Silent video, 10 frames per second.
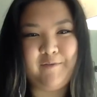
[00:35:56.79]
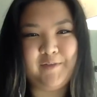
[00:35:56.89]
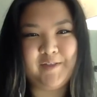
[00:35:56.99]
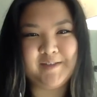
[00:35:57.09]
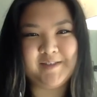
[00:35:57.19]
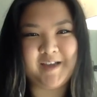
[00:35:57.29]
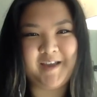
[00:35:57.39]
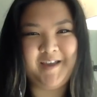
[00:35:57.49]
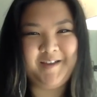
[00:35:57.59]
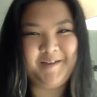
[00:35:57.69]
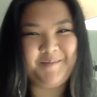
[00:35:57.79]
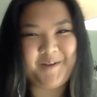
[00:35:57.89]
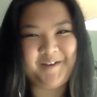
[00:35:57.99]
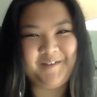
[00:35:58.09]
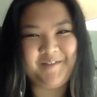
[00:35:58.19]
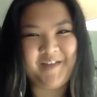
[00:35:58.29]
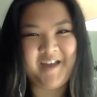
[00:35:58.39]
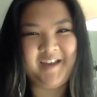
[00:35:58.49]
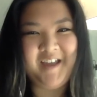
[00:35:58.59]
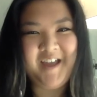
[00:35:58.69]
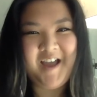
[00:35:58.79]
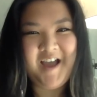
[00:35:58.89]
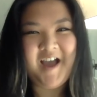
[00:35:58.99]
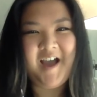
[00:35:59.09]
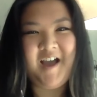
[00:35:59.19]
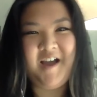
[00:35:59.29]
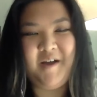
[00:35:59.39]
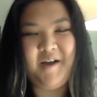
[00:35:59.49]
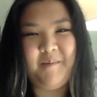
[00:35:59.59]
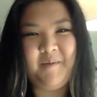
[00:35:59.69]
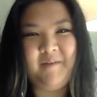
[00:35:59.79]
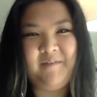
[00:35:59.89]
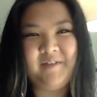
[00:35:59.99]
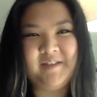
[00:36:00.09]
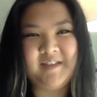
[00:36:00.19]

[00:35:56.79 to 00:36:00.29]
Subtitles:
for the second part of that. That